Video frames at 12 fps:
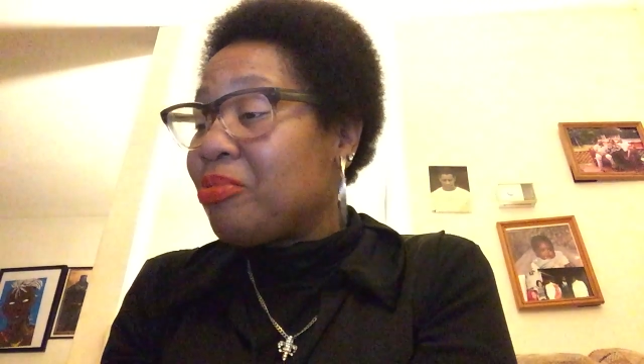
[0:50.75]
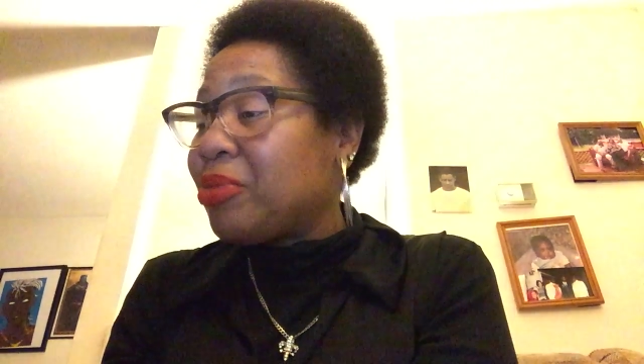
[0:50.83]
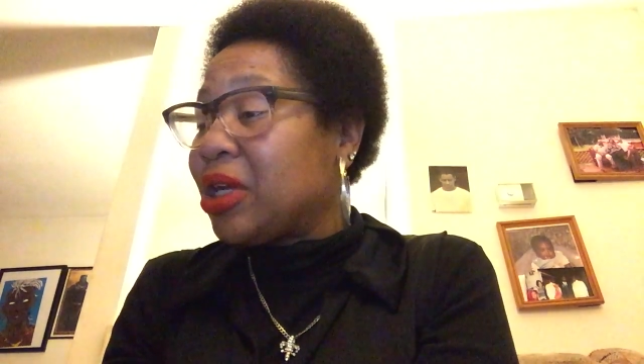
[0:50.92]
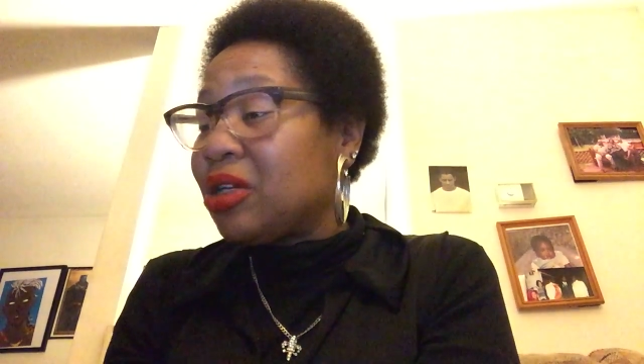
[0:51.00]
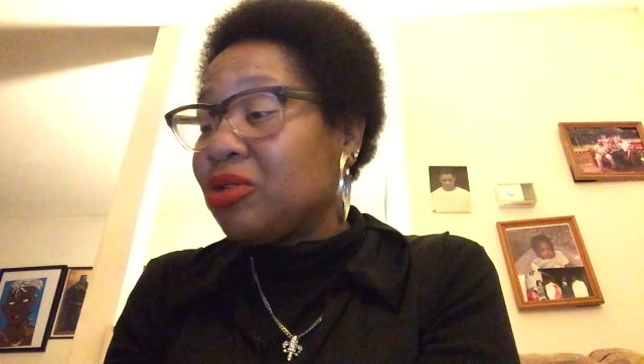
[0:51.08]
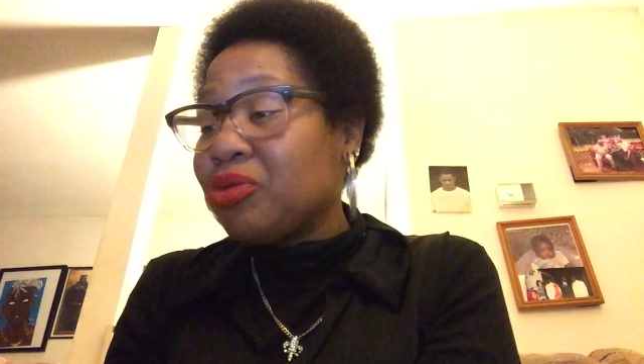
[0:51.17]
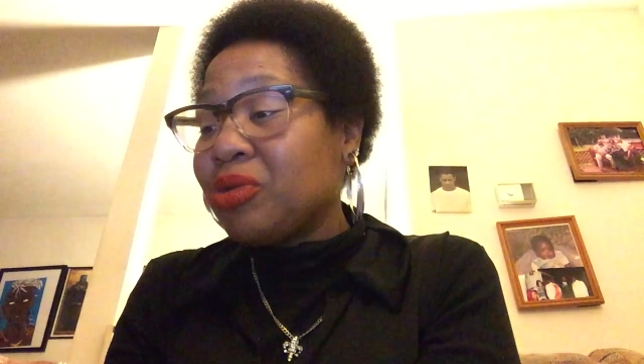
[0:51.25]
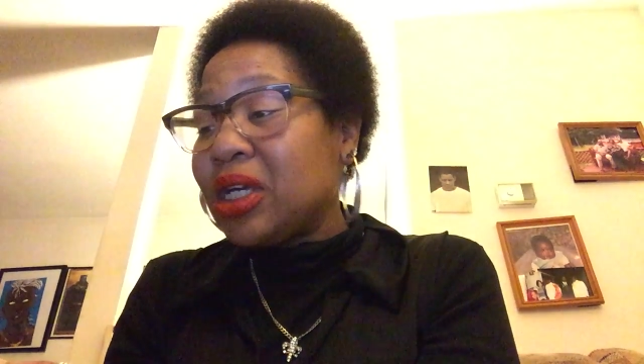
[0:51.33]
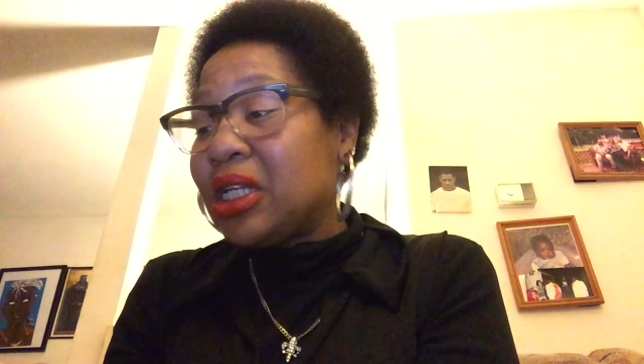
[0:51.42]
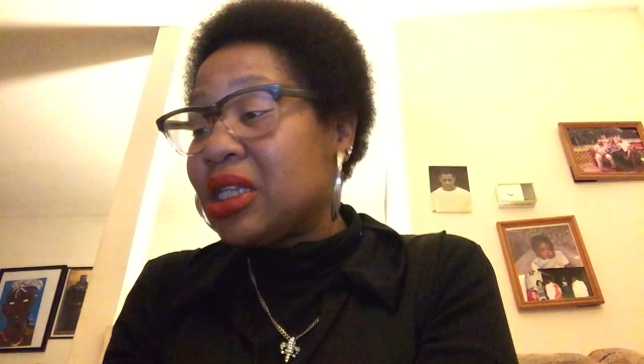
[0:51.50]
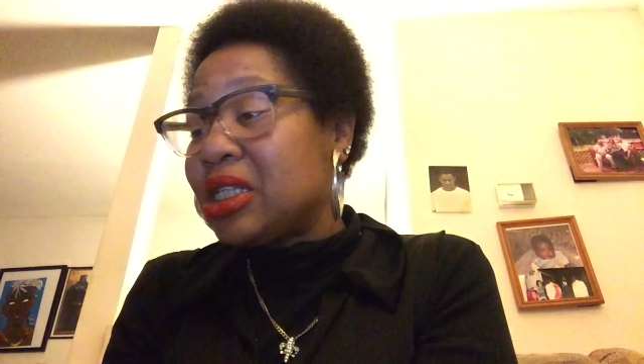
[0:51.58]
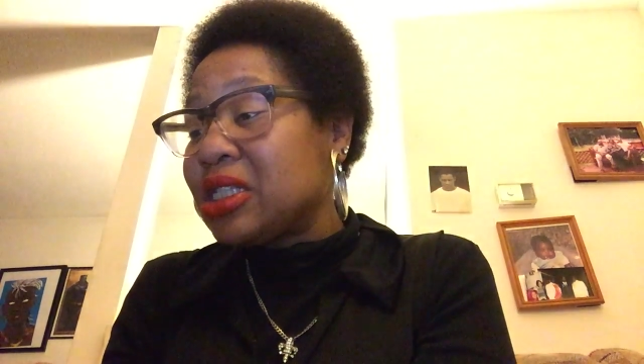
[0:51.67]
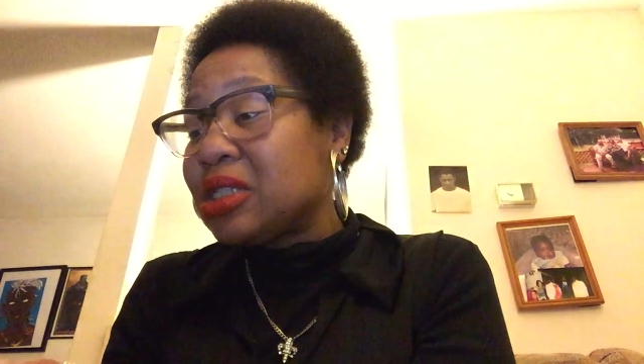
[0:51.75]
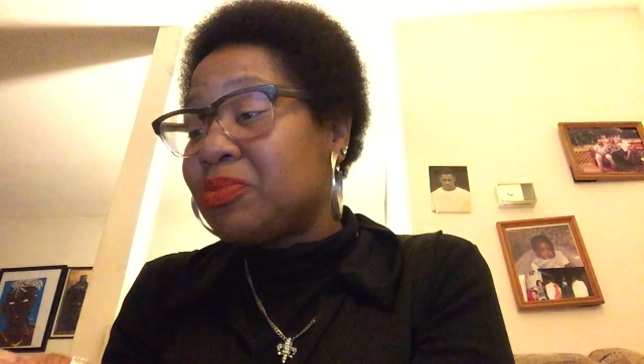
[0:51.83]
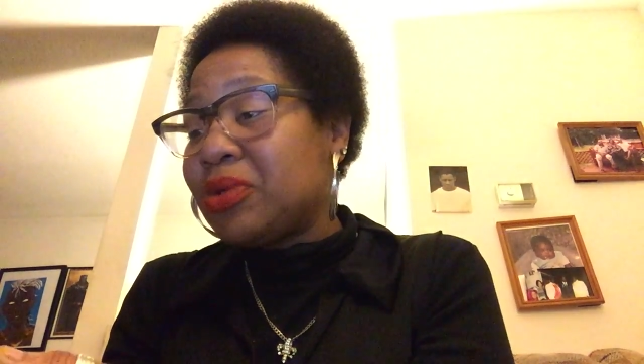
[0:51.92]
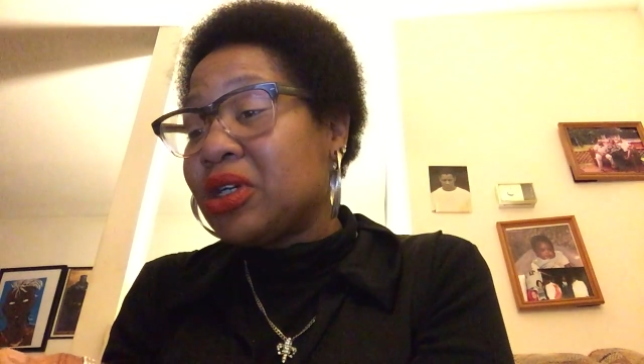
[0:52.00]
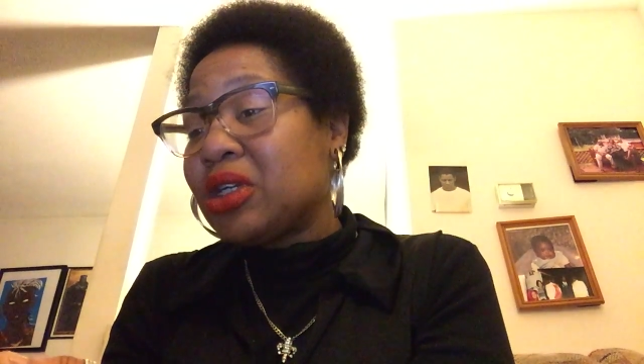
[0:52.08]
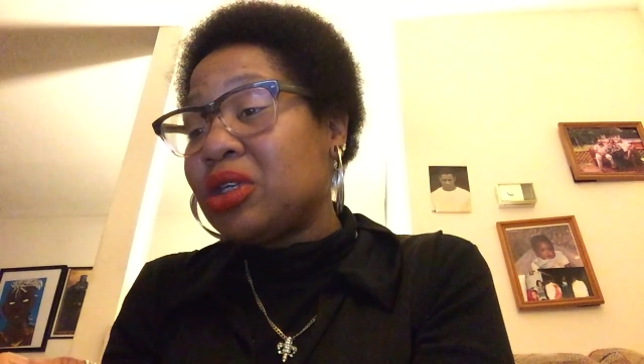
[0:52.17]
but in reading this
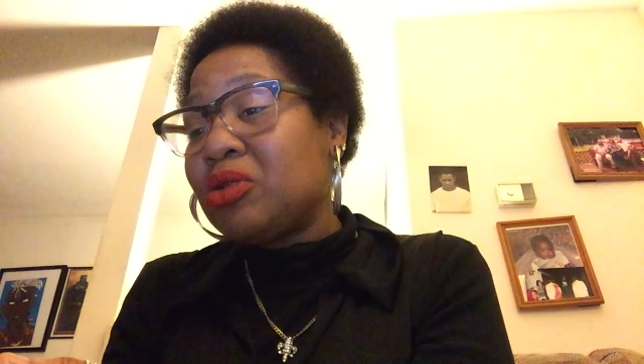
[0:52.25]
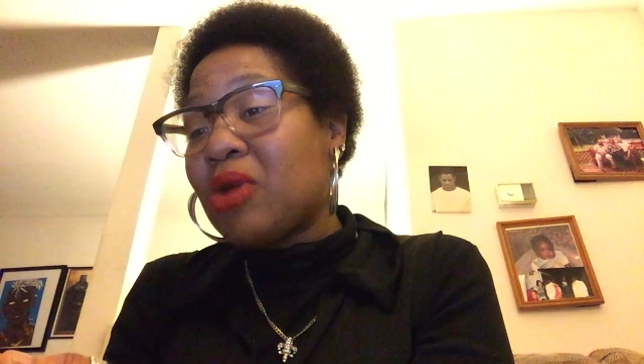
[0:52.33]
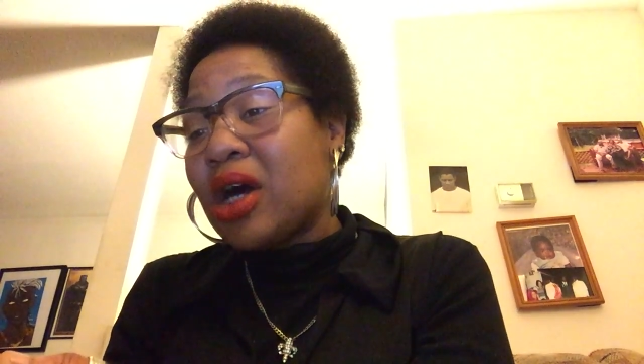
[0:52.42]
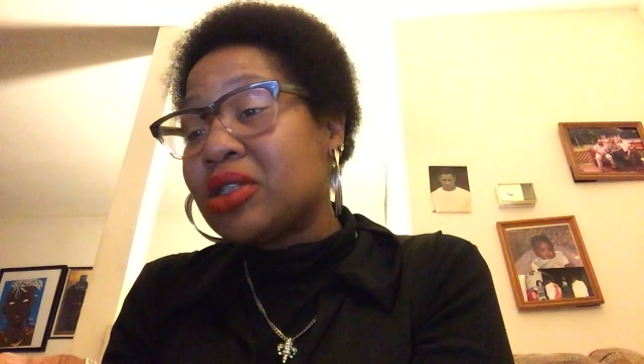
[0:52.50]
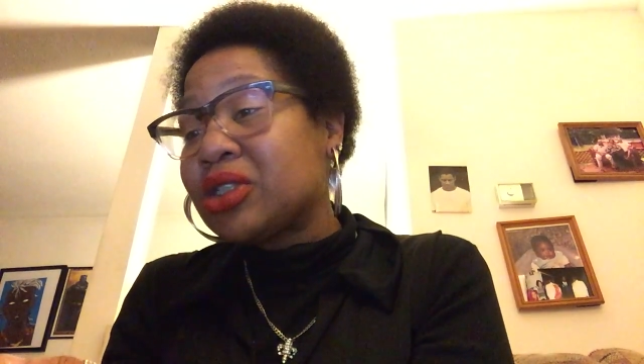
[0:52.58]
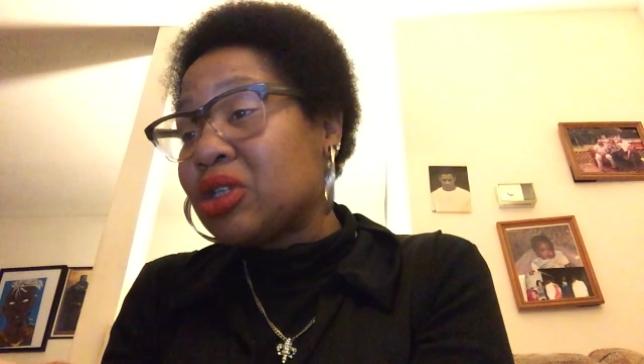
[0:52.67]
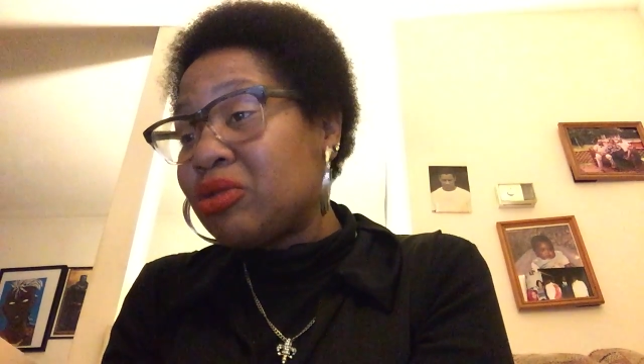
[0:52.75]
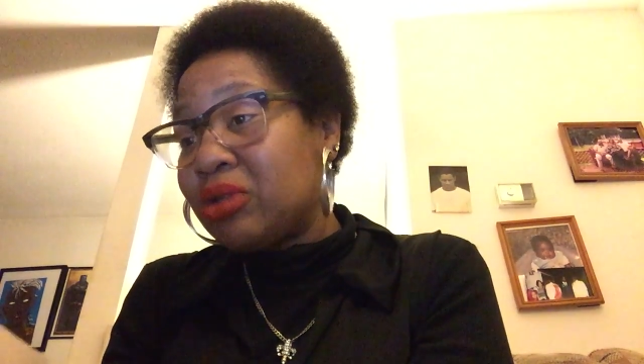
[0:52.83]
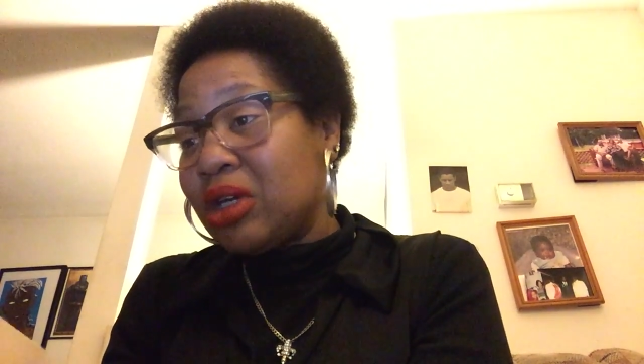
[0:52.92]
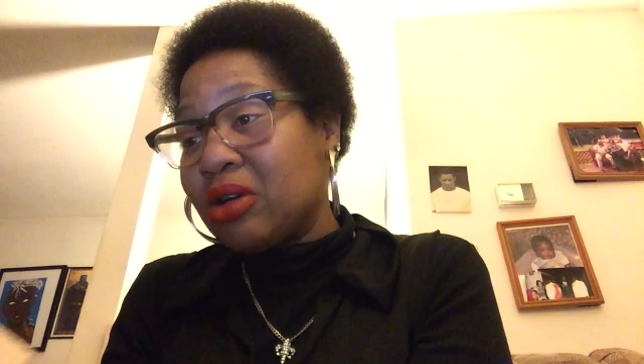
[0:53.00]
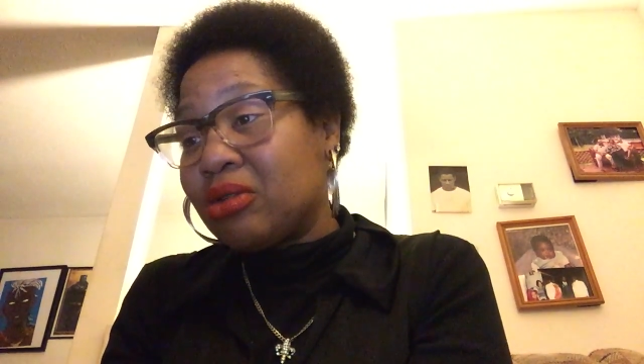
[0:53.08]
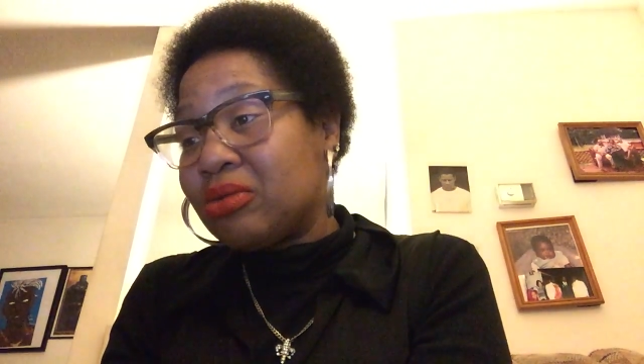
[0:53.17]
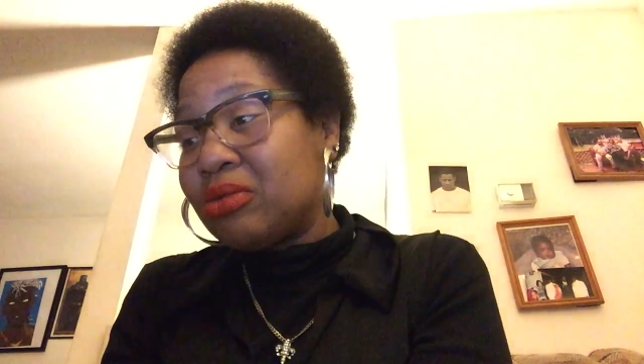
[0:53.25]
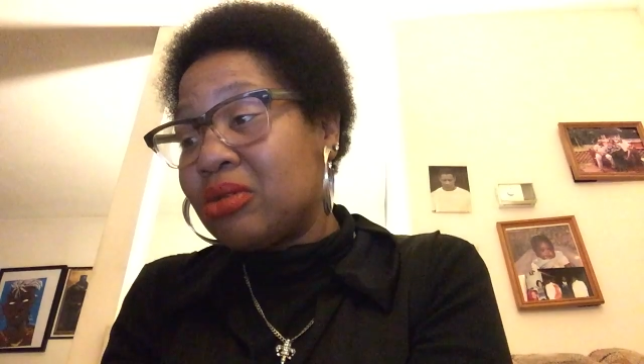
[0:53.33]
book, you also know